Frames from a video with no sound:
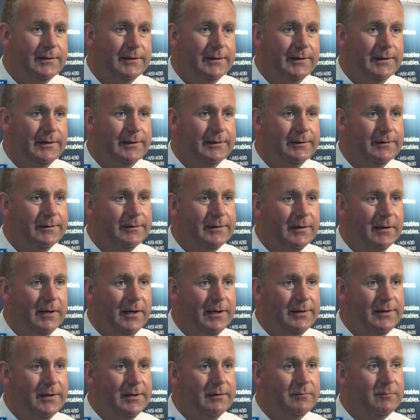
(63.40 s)
in
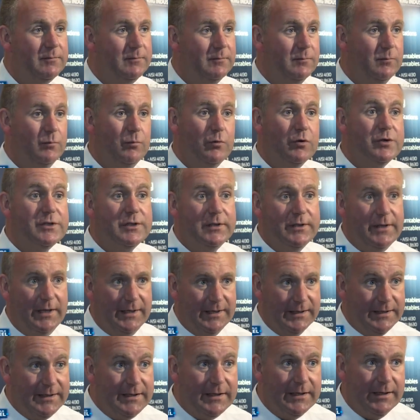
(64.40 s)
cladding, mostly
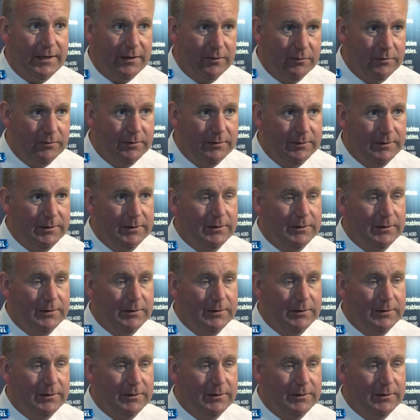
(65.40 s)
Inconel,